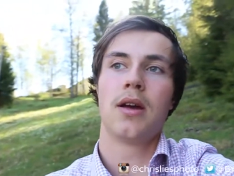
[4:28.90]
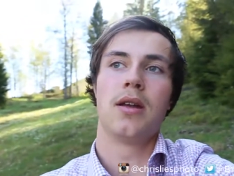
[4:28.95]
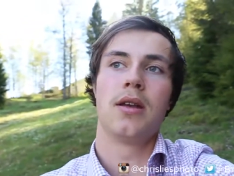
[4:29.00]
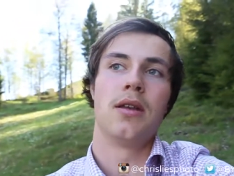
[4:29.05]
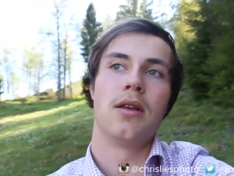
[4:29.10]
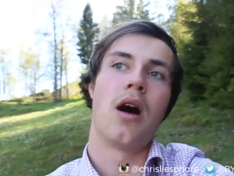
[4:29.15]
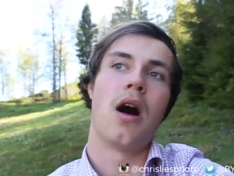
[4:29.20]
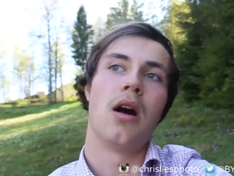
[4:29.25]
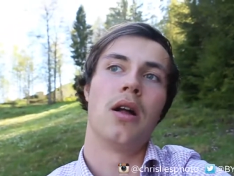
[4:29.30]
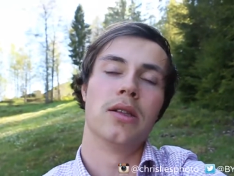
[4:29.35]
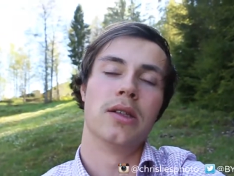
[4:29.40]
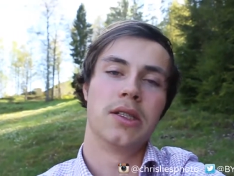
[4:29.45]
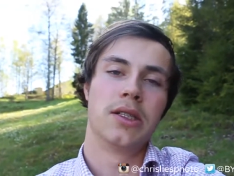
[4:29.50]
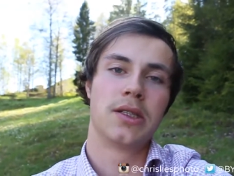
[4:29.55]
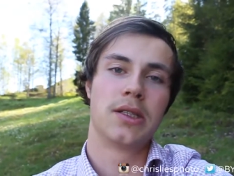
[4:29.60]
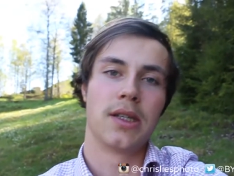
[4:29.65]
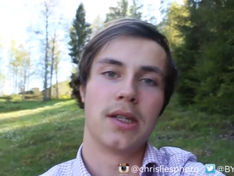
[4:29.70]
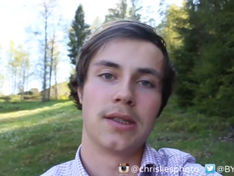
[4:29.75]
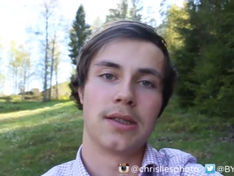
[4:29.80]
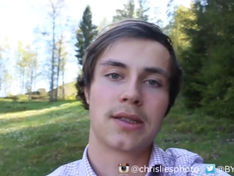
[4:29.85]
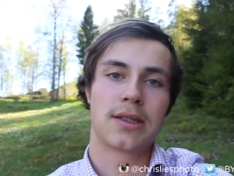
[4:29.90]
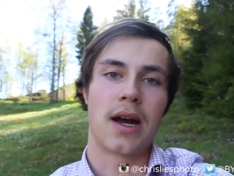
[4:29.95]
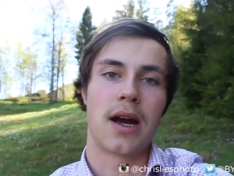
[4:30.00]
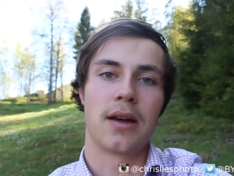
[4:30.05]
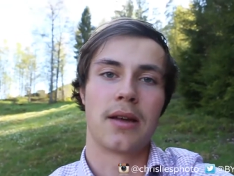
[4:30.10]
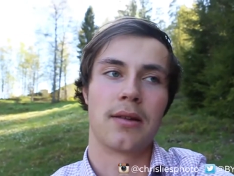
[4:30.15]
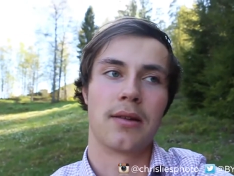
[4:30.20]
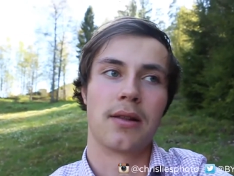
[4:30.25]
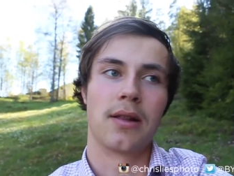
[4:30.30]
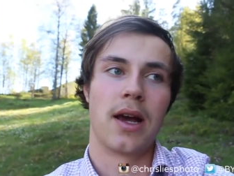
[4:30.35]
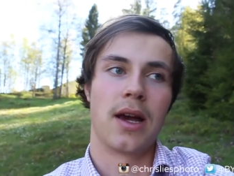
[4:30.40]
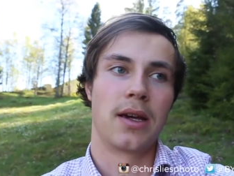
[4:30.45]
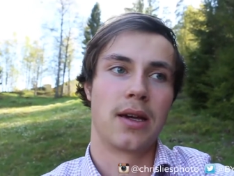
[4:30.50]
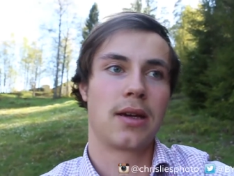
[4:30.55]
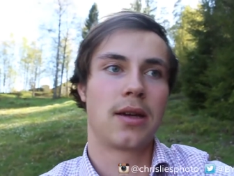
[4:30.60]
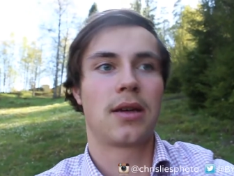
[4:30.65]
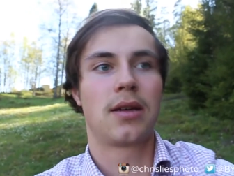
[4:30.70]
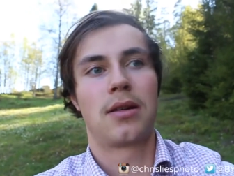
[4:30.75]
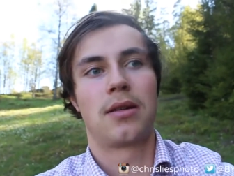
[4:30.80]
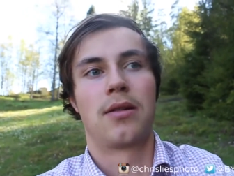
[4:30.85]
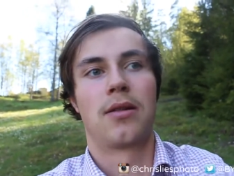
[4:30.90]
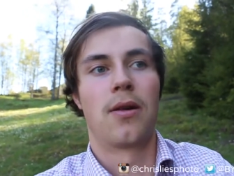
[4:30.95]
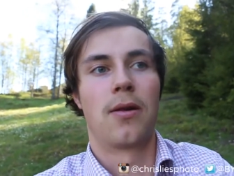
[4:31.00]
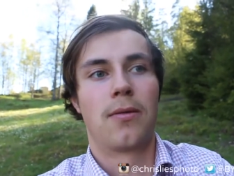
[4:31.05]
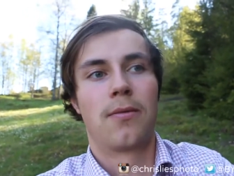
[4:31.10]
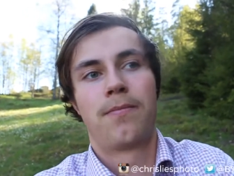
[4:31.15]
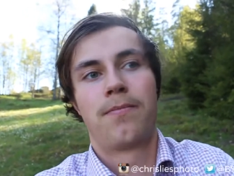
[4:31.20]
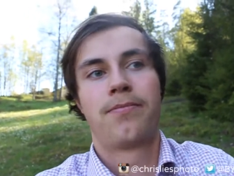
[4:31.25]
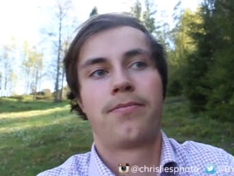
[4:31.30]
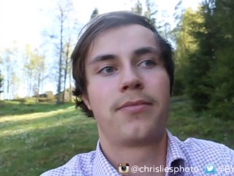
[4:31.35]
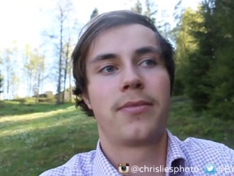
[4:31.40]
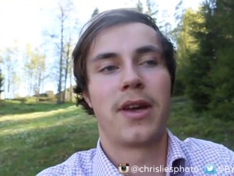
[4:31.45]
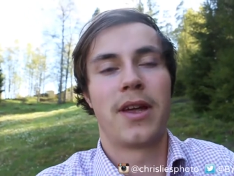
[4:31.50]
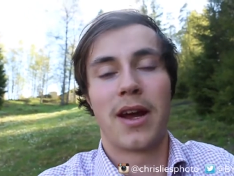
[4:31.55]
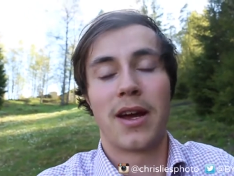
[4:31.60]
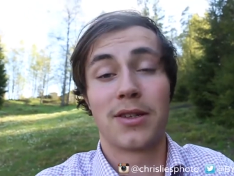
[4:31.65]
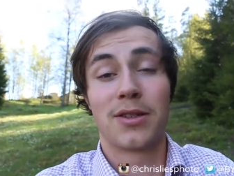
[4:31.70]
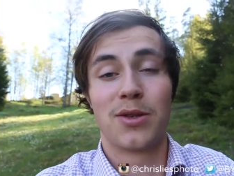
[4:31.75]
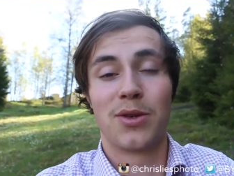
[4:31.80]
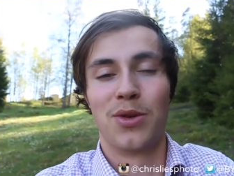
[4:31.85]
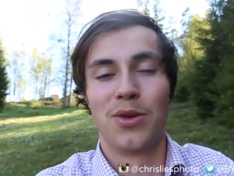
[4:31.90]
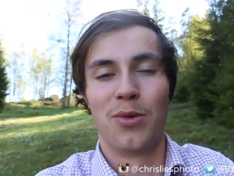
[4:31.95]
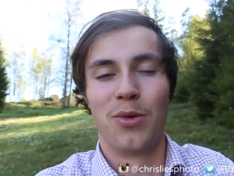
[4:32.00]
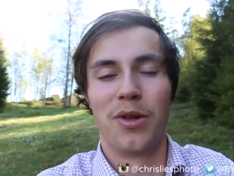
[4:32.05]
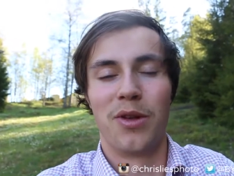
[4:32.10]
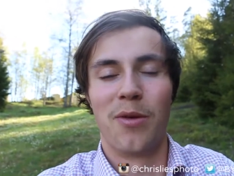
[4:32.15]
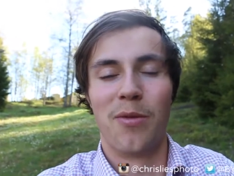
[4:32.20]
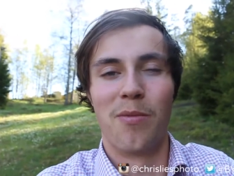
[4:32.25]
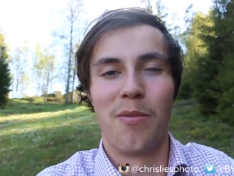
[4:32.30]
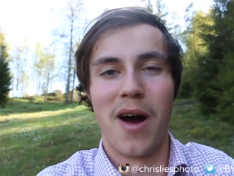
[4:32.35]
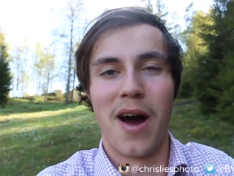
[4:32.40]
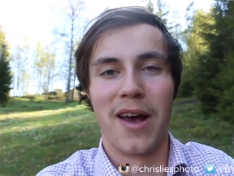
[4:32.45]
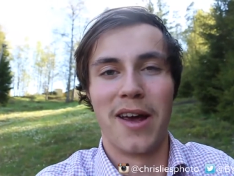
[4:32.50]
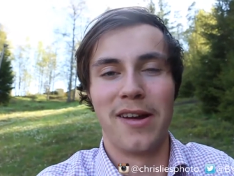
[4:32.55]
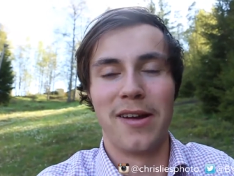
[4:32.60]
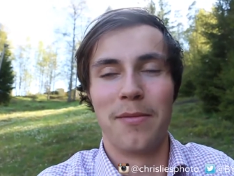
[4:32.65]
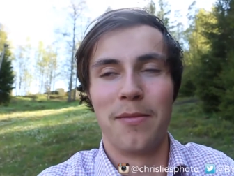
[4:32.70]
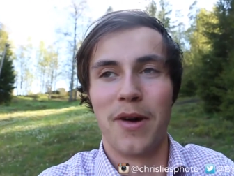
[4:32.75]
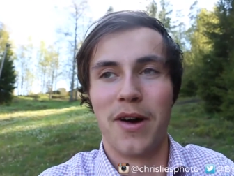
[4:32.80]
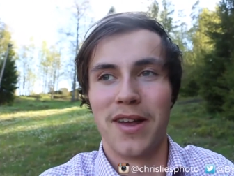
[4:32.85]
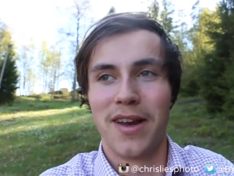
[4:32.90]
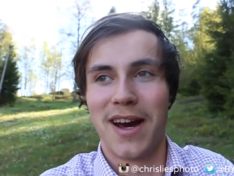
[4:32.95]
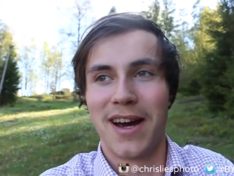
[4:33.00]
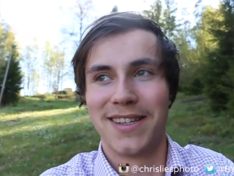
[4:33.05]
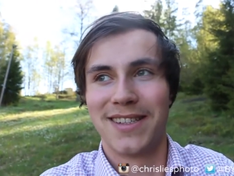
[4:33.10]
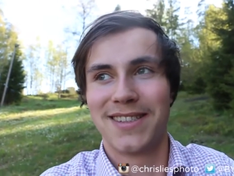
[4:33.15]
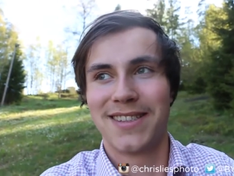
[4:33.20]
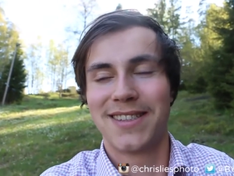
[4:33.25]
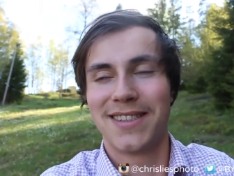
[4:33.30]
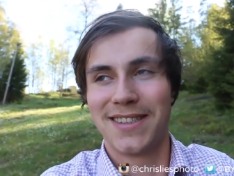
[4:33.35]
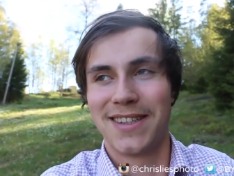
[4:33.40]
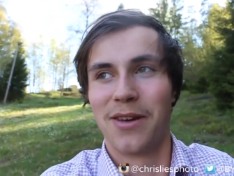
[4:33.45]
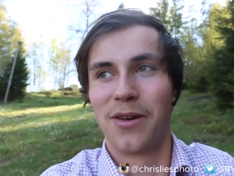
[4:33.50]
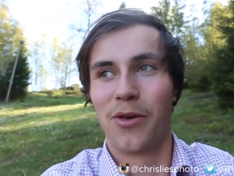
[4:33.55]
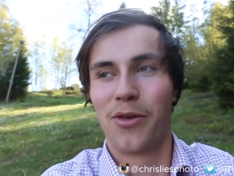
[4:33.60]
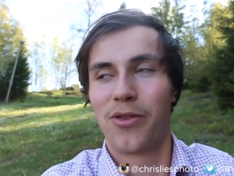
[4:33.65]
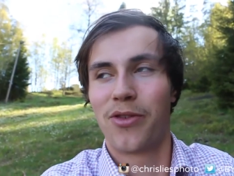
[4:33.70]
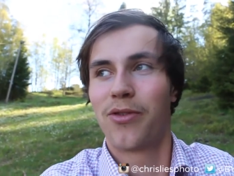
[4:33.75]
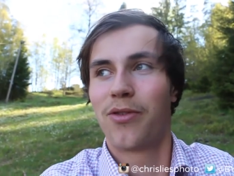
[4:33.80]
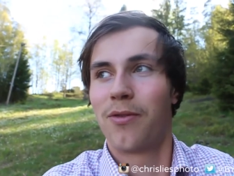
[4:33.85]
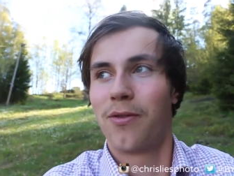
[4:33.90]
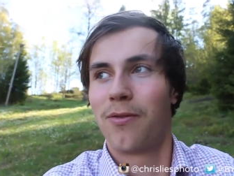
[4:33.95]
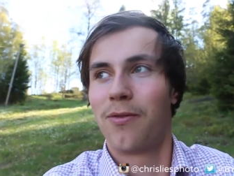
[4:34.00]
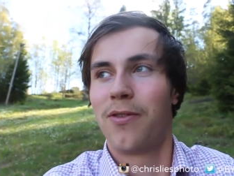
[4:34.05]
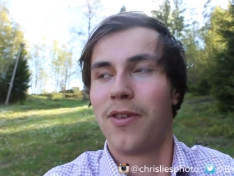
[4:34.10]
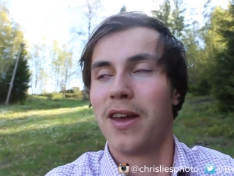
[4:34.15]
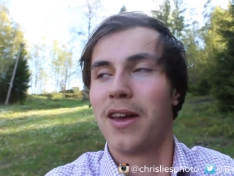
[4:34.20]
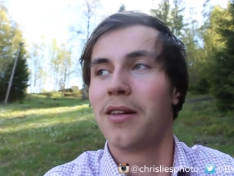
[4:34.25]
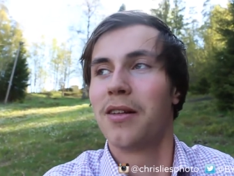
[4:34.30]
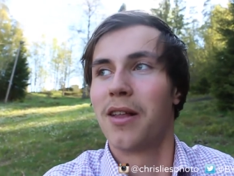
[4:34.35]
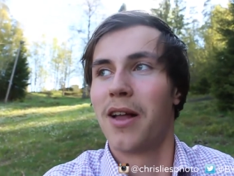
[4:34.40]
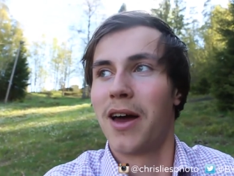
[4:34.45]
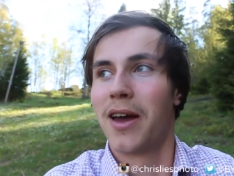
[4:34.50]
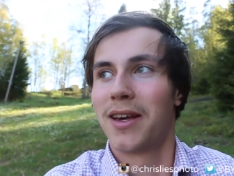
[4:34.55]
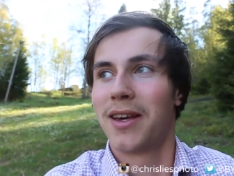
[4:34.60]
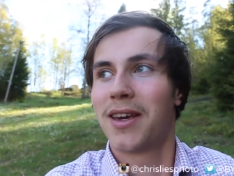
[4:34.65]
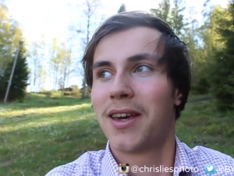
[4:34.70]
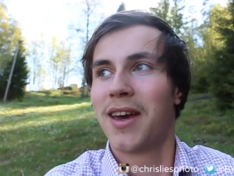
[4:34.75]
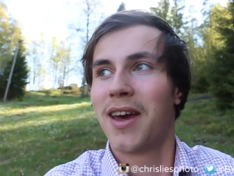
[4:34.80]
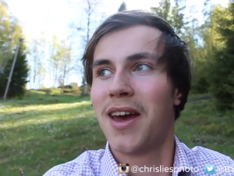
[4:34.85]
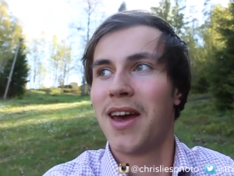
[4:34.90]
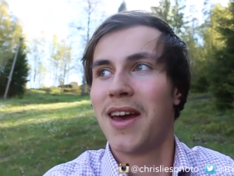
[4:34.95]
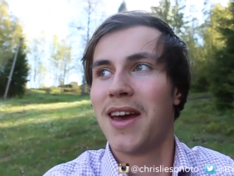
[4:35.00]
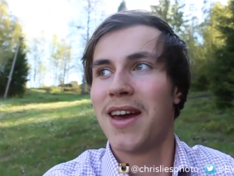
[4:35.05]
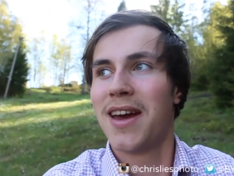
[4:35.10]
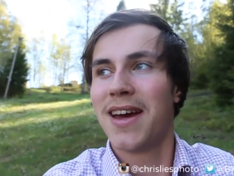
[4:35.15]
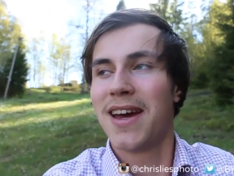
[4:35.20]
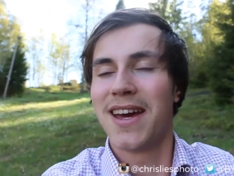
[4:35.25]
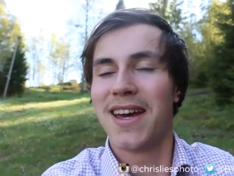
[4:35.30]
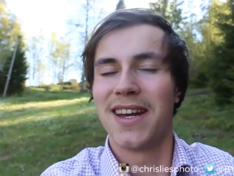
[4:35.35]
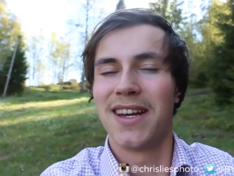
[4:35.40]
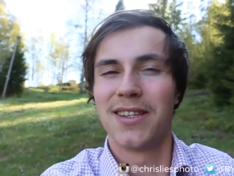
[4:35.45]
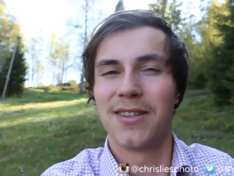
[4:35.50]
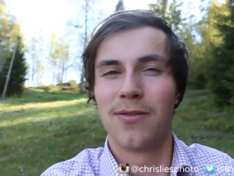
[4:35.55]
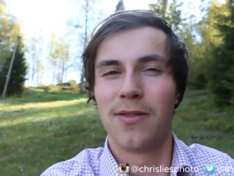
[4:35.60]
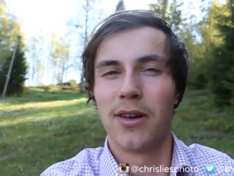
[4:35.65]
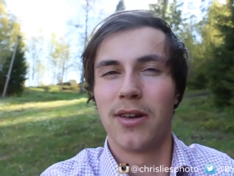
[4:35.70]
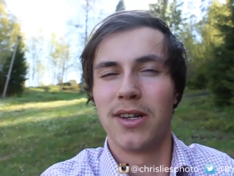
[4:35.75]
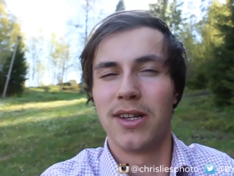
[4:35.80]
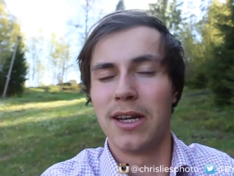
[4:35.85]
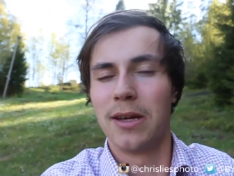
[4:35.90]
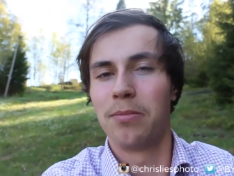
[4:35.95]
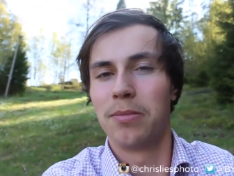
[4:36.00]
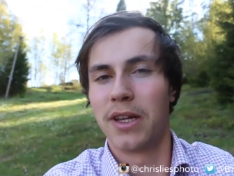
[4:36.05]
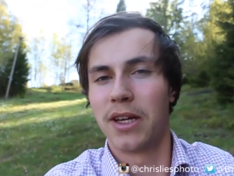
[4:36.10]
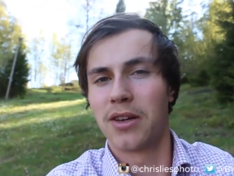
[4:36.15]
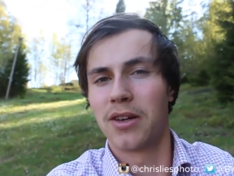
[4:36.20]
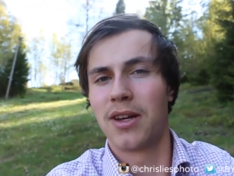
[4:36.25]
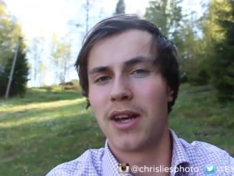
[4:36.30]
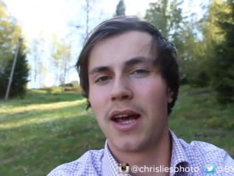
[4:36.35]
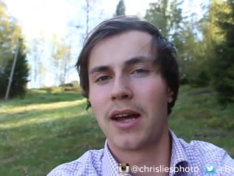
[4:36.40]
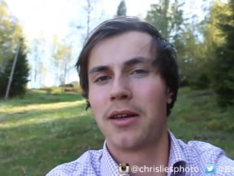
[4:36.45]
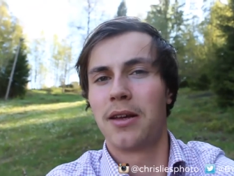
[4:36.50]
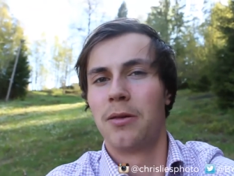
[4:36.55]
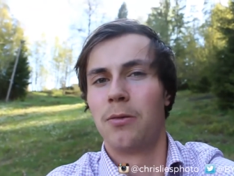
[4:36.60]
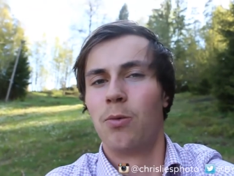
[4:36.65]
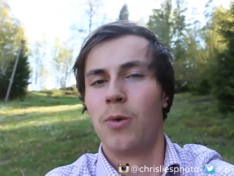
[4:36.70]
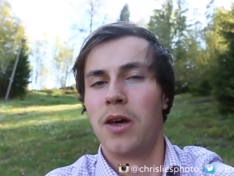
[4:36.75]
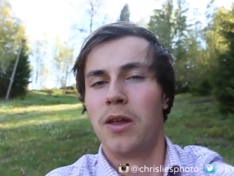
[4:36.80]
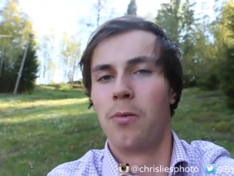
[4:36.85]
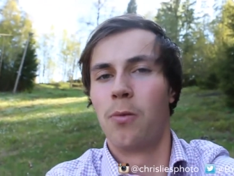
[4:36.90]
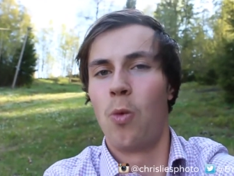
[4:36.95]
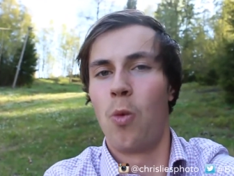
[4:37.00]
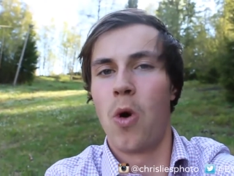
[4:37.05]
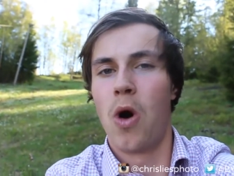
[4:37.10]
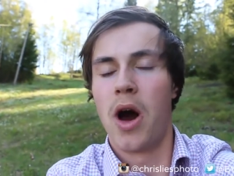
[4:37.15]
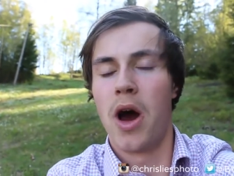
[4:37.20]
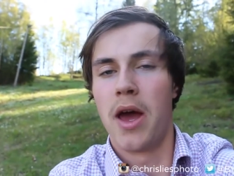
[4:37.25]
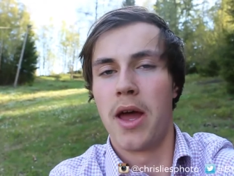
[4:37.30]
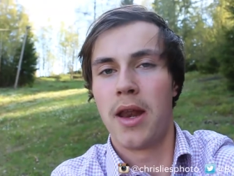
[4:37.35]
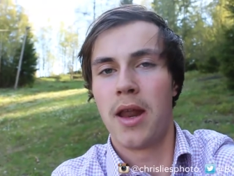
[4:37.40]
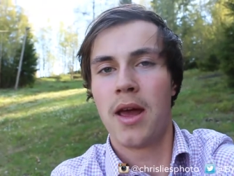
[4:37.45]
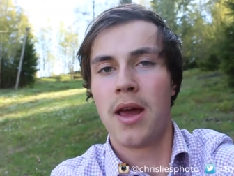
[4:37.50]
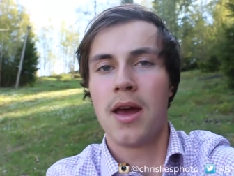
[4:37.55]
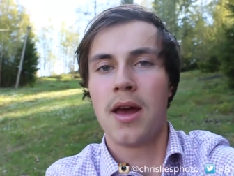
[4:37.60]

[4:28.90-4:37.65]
Knowledge is kind of like, you know, it has to do with your mind, but I still f feel like it is very deeply connected with what